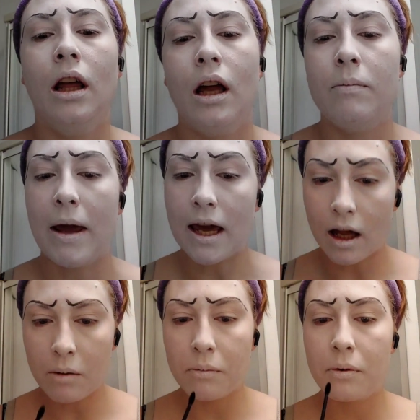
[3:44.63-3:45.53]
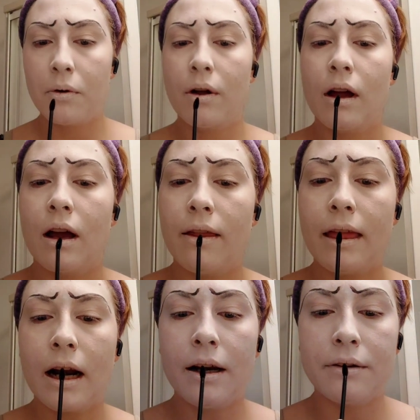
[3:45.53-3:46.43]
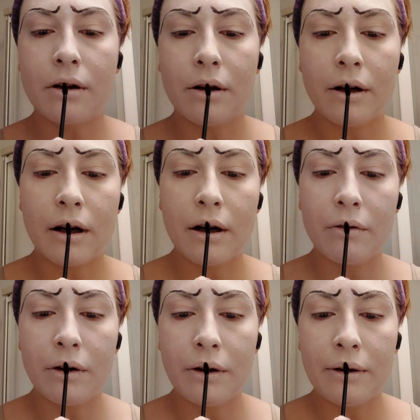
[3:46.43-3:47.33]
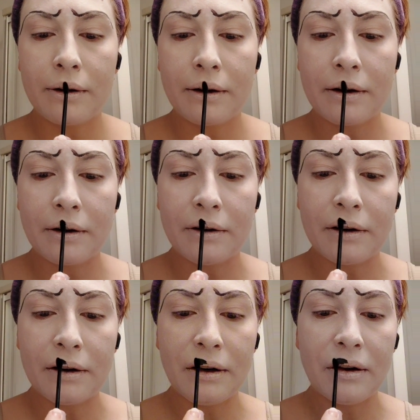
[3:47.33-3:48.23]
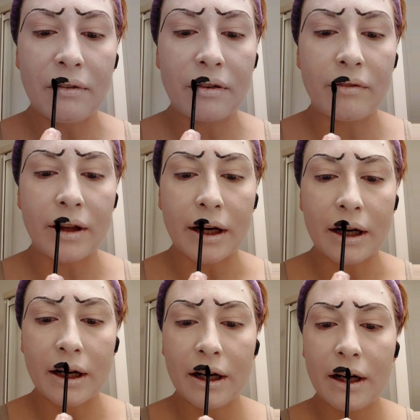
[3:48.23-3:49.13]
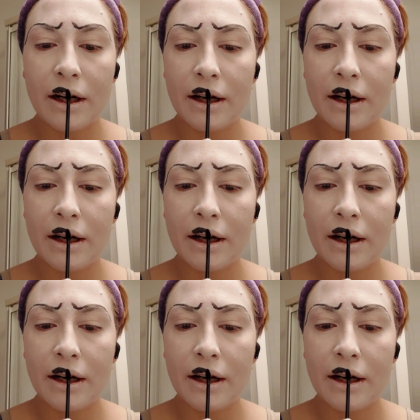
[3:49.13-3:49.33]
in makeup, and then I decided I would continue from there.